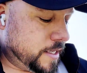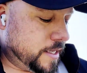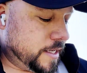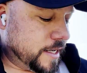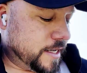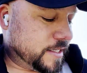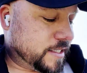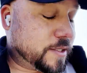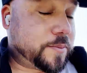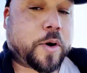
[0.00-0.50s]

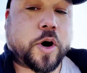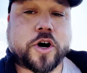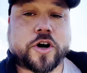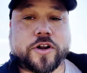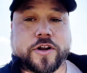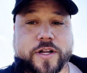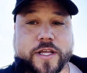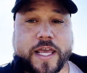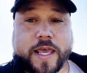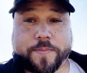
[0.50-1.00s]
it's
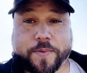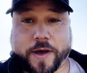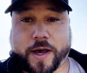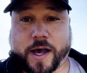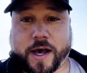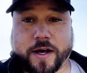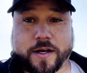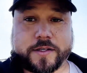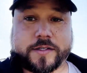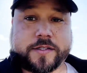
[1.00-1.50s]
smarter to keep a
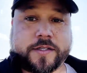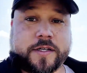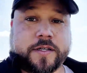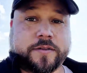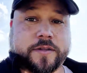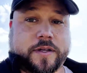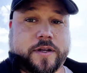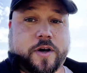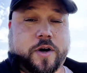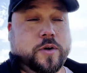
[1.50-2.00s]
house
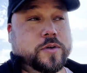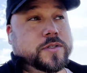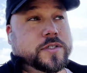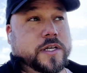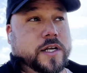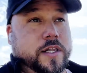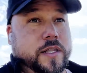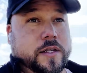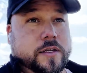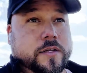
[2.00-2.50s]
than to
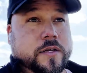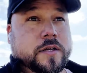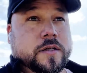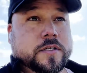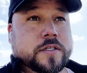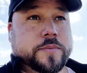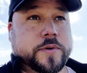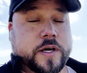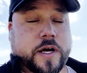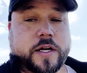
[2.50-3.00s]
wholesale it,
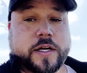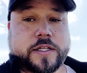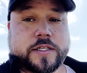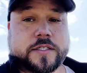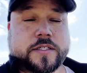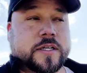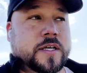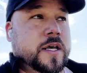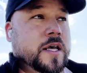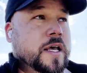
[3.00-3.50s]
to be
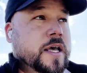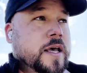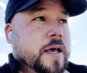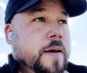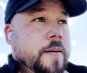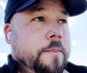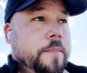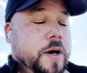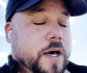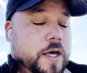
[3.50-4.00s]
honest.
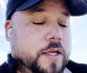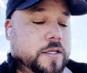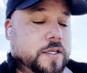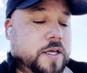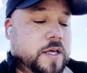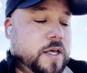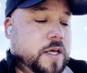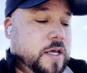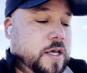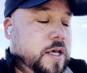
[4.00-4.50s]
But
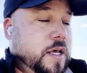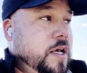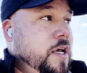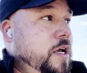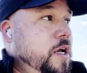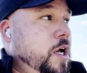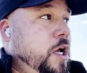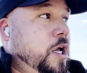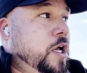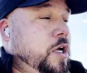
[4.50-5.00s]

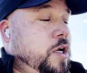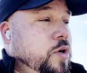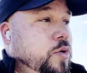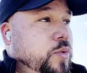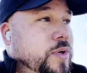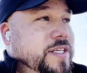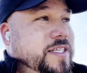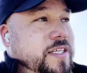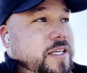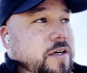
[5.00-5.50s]

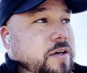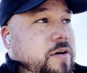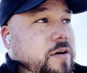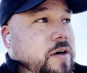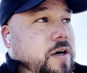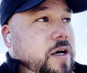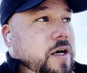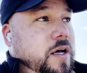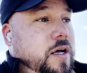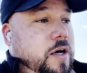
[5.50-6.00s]
we still,
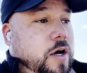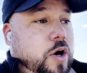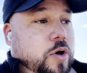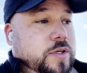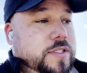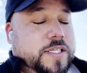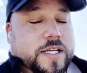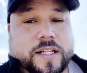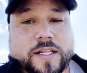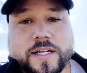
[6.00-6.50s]

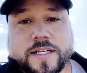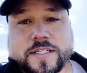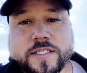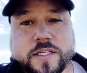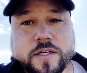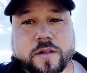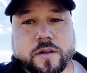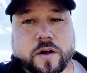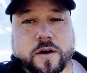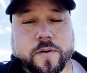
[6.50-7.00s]
wholesaling is
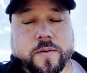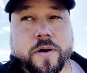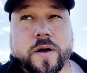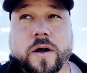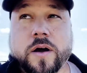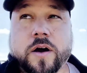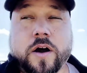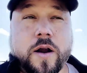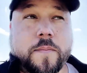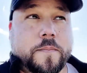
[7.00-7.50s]
still
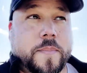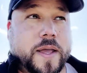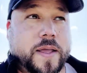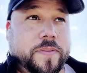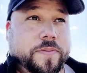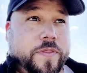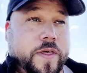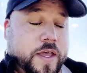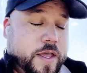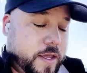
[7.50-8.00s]
our
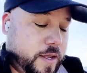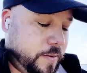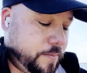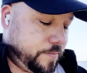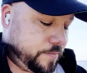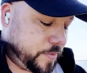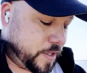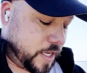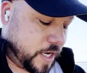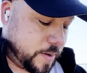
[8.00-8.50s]
main thing,
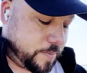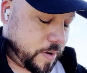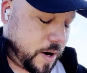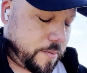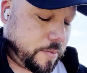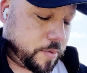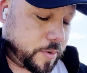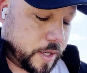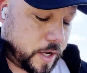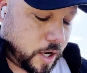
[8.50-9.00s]
and it
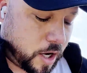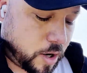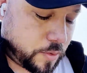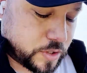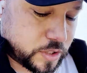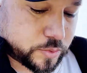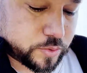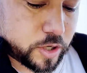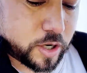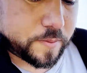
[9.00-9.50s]
probably
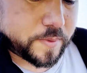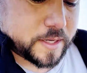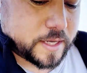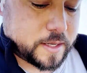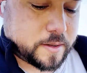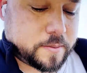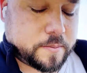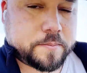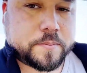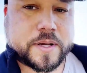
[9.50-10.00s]
always will
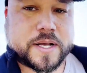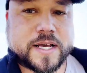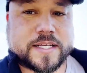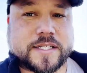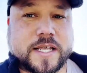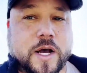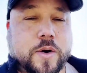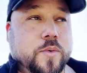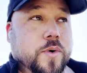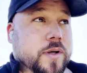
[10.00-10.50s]
be, because
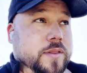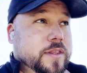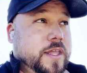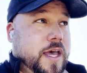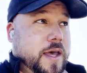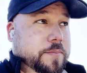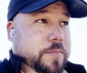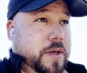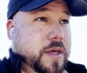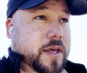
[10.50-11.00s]
I want
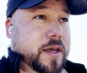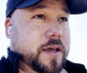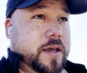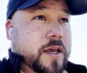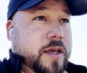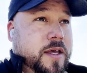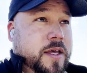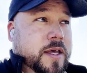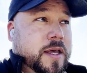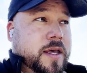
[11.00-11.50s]
that big
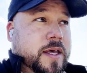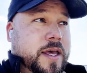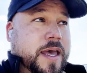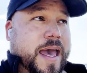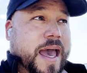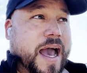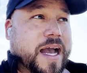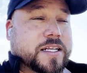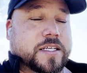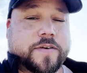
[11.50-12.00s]

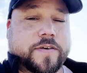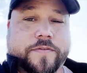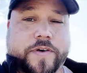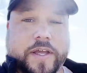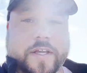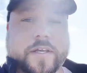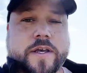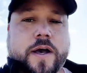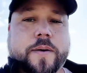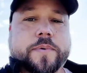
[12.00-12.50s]
active
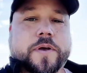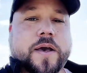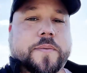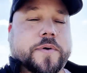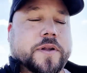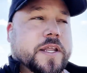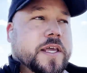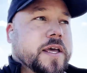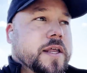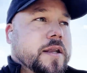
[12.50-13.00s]
income
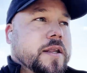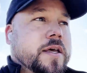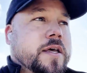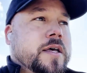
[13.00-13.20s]
coming in.